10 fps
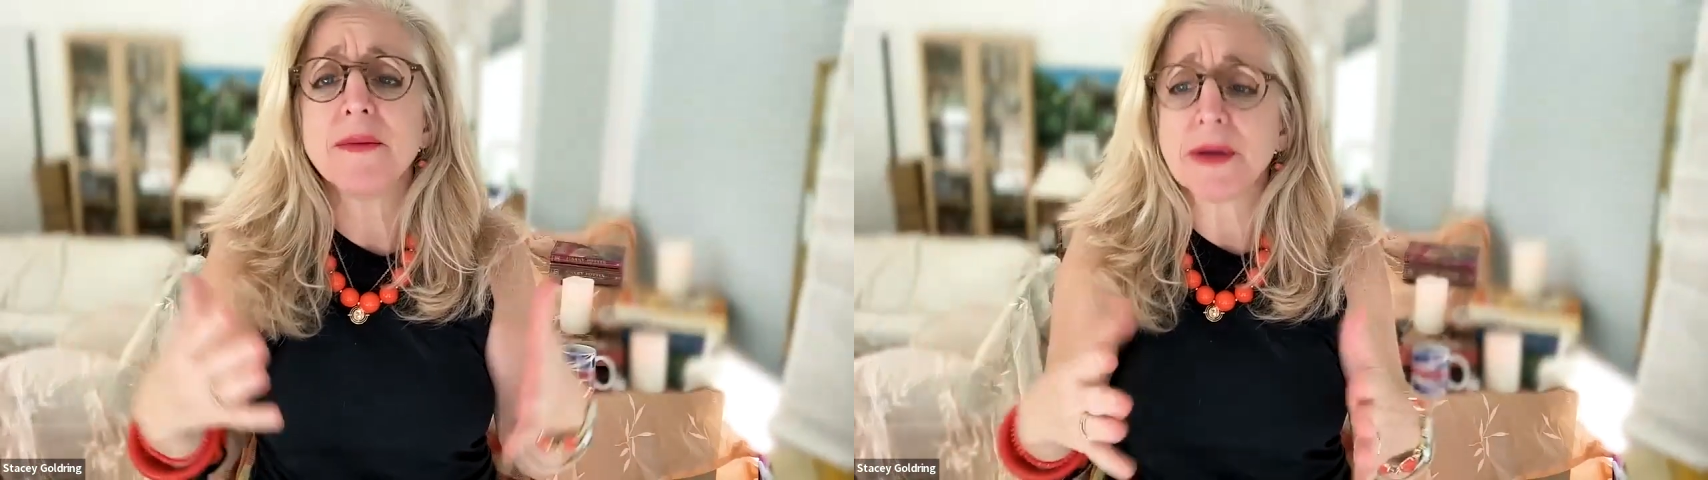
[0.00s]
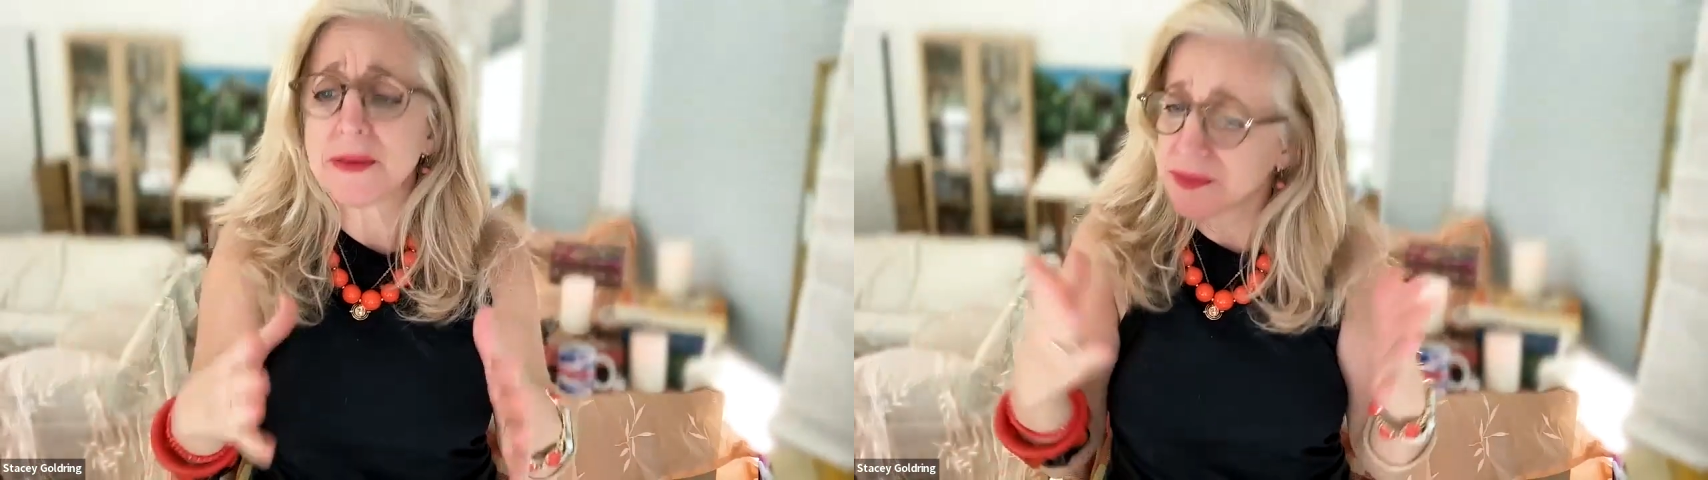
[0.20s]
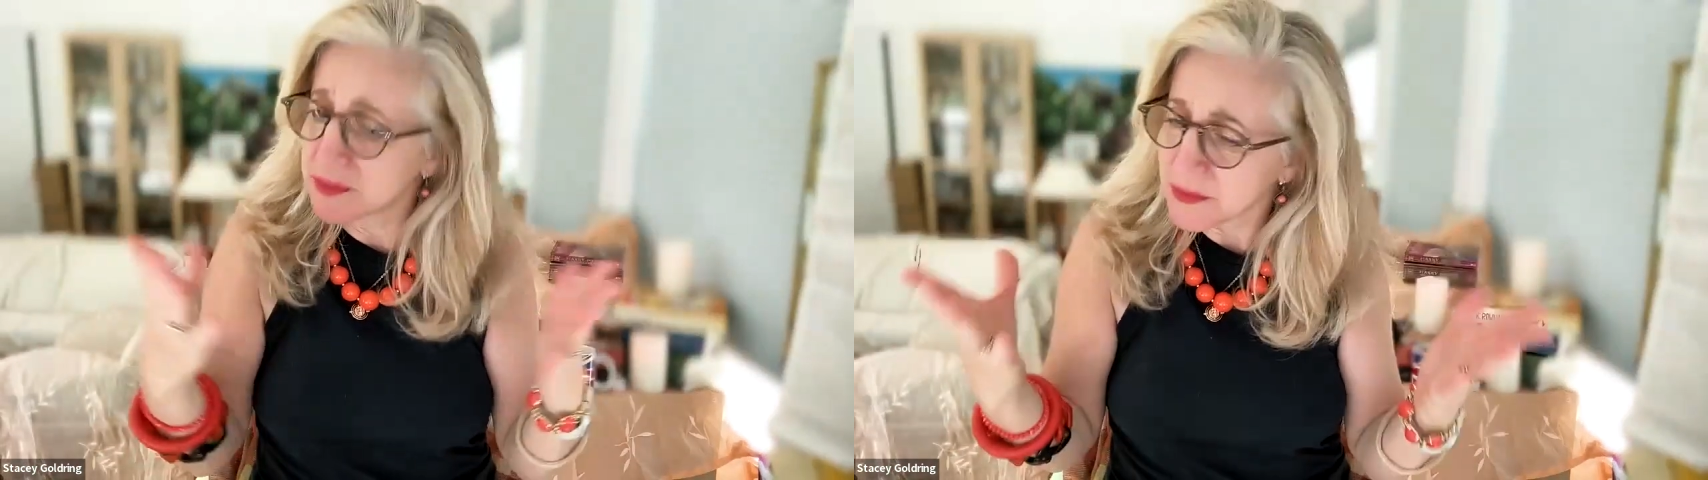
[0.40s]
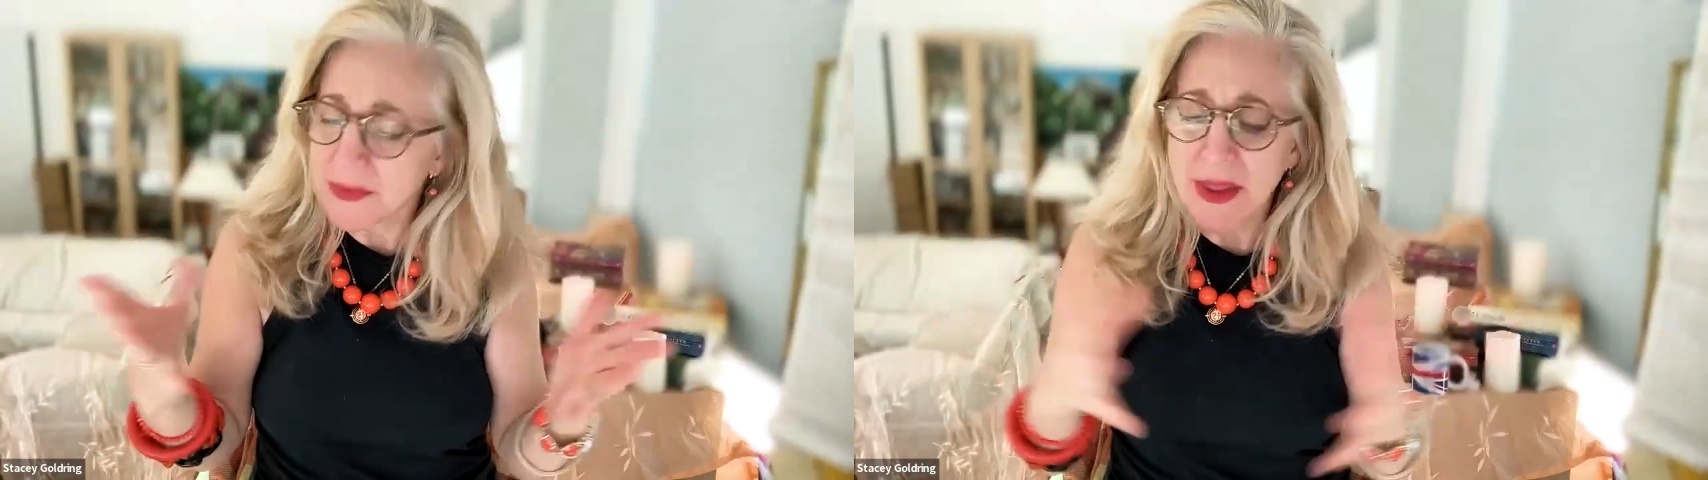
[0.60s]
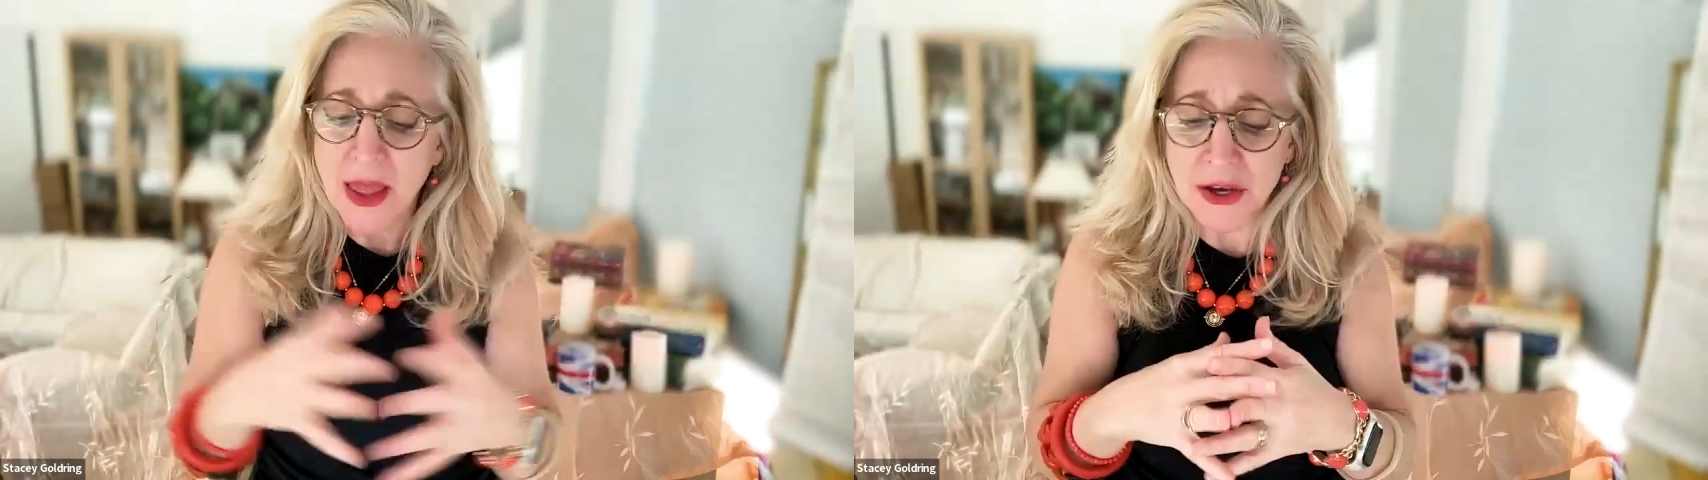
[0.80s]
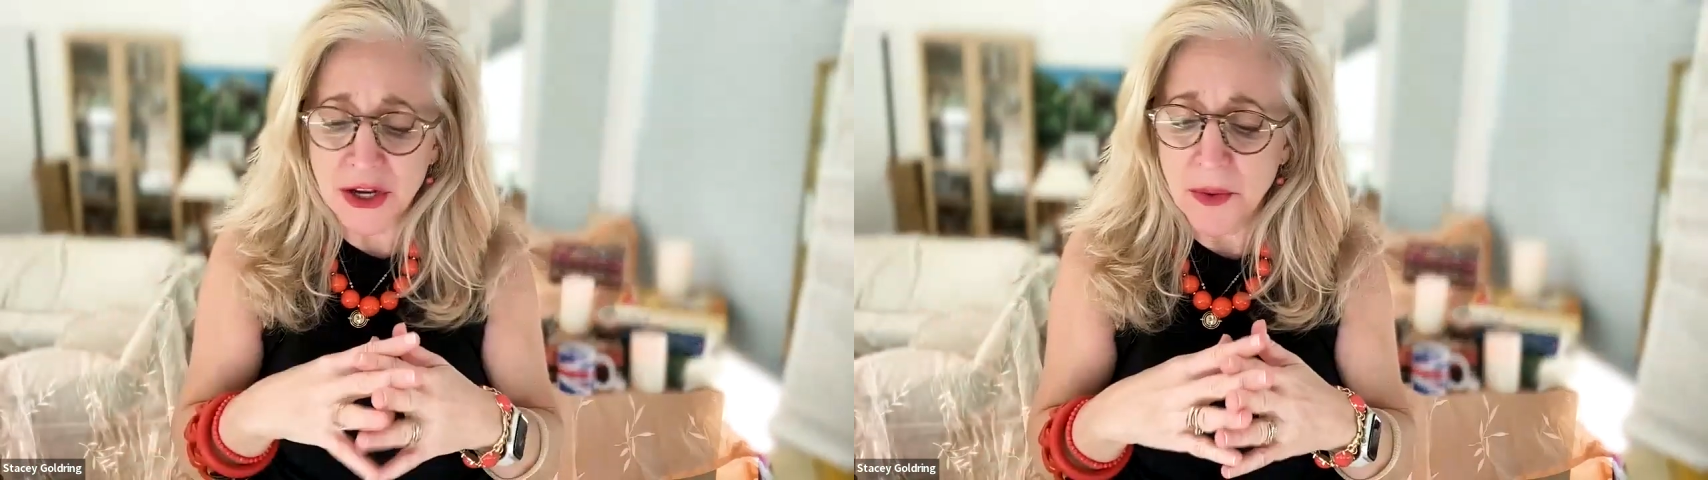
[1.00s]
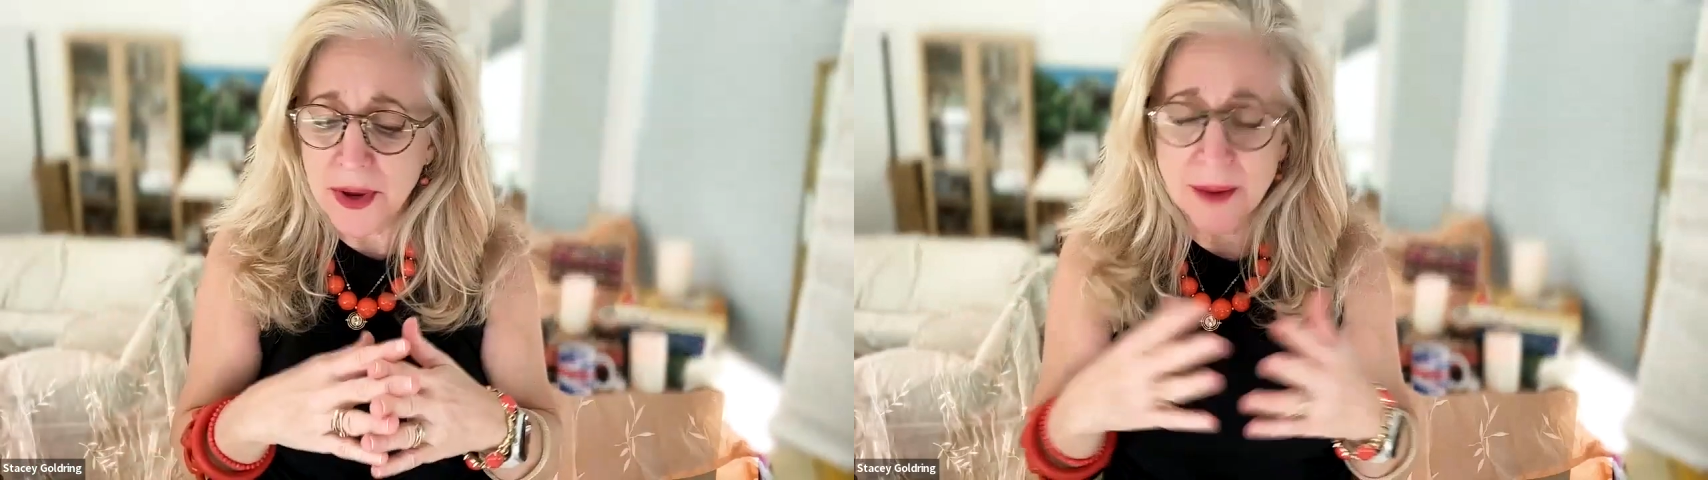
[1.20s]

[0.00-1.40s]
But, we